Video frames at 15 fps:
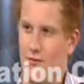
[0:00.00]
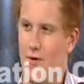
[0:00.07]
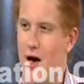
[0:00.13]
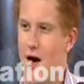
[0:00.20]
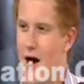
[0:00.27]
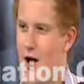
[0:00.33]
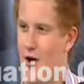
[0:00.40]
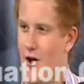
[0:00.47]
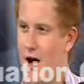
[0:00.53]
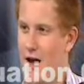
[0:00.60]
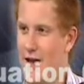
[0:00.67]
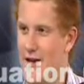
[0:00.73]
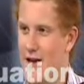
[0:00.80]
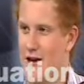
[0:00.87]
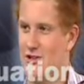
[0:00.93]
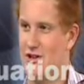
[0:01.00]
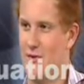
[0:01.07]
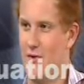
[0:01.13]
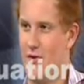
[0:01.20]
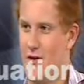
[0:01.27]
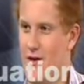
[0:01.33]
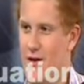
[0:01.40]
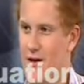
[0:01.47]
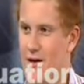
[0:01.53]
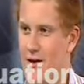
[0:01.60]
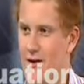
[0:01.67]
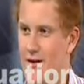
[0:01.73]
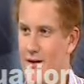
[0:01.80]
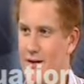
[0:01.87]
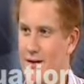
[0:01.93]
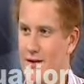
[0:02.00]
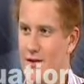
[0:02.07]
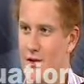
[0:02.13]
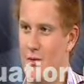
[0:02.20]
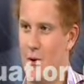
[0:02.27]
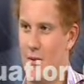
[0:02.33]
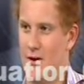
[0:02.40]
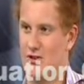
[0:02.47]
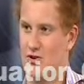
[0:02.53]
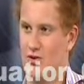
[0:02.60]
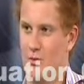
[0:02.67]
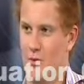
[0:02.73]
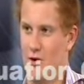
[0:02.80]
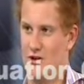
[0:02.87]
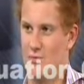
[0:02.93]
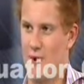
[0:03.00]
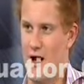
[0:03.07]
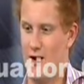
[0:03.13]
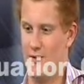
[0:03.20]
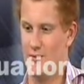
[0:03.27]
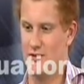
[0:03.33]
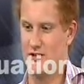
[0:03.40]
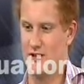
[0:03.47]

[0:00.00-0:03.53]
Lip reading: unlike some of the public school boys, perhaps.